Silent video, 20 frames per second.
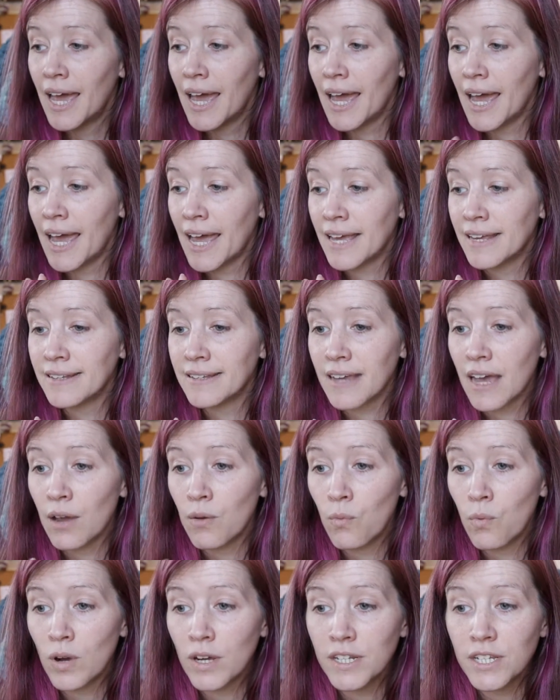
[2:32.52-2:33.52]
And I
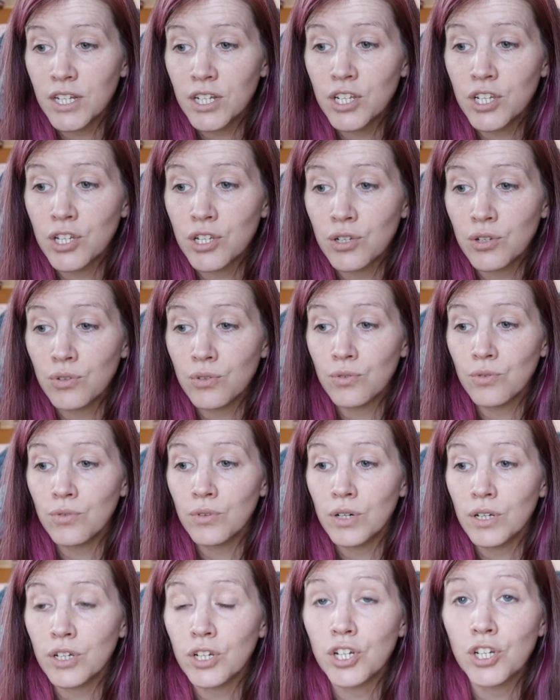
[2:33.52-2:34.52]
wanted
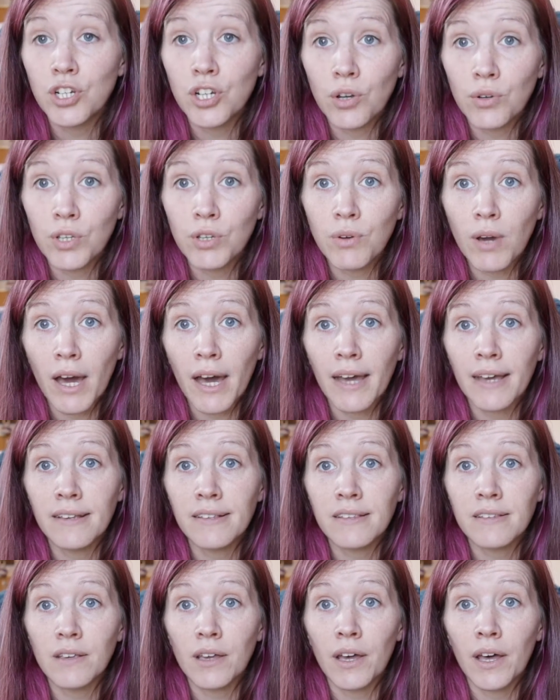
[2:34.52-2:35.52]
to show you
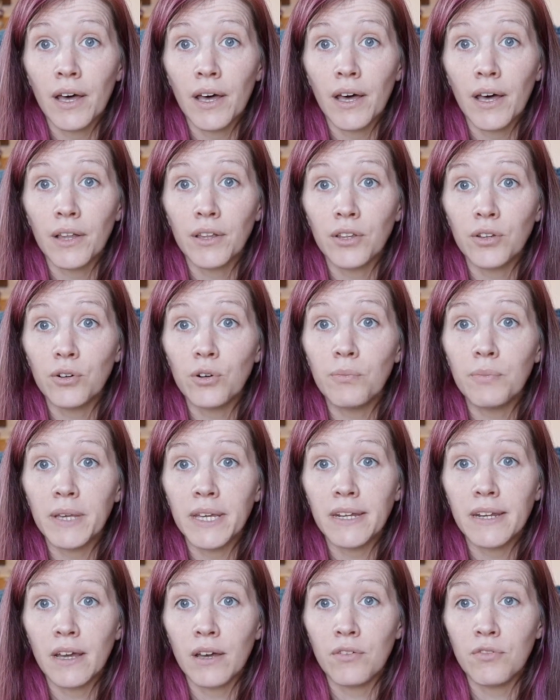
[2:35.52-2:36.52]
guys a little
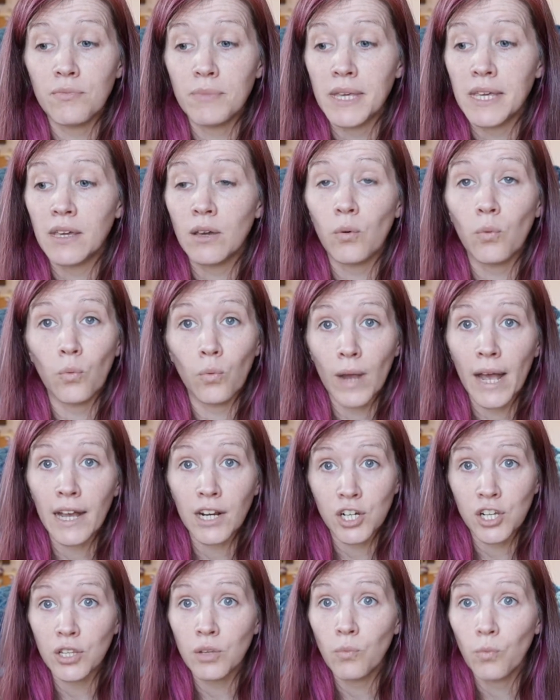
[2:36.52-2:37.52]
bit of me
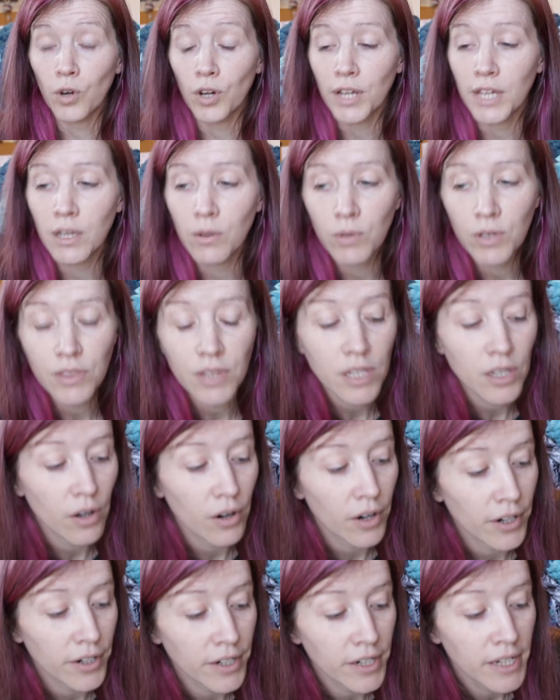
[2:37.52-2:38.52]
actually working with the
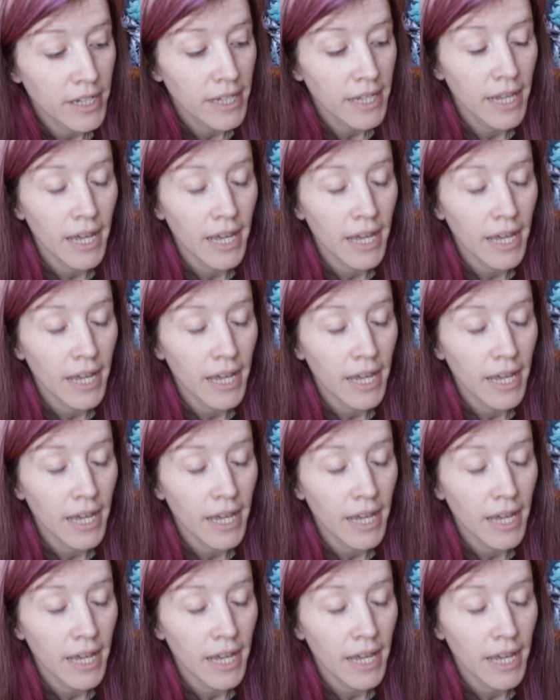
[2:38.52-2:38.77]
yarn.